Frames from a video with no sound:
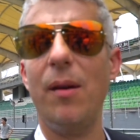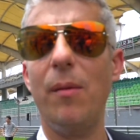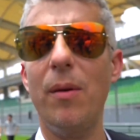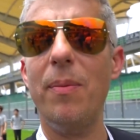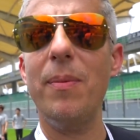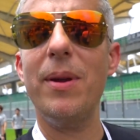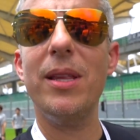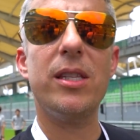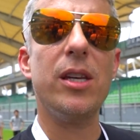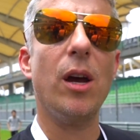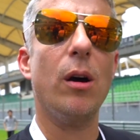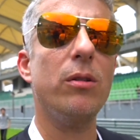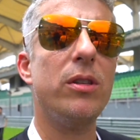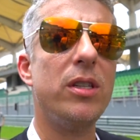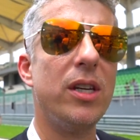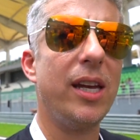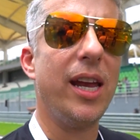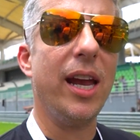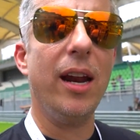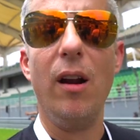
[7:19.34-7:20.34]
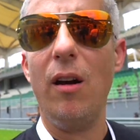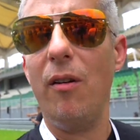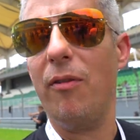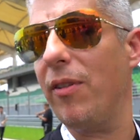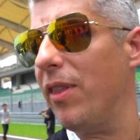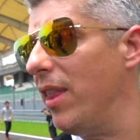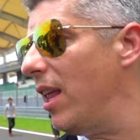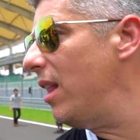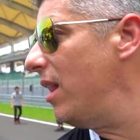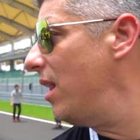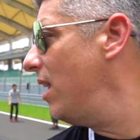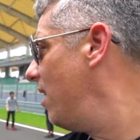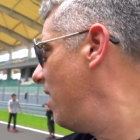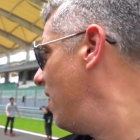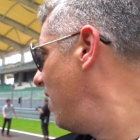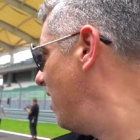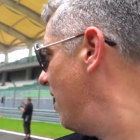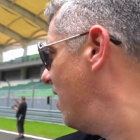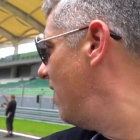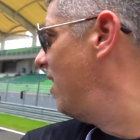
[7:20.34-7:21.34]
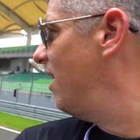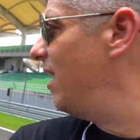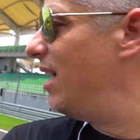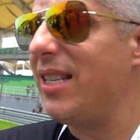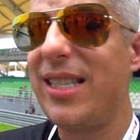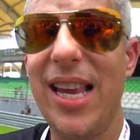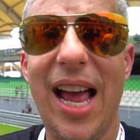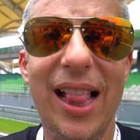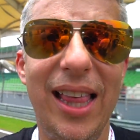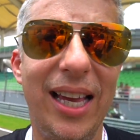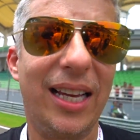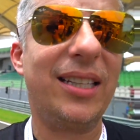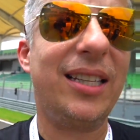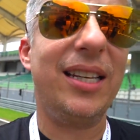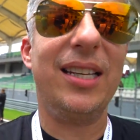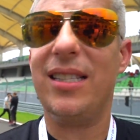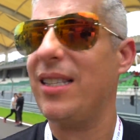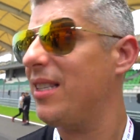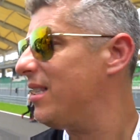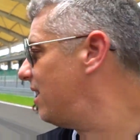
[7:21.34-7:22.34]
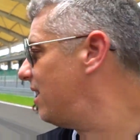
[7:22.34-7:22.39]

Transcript: it, we've been told to get off and then here's Alex, he's...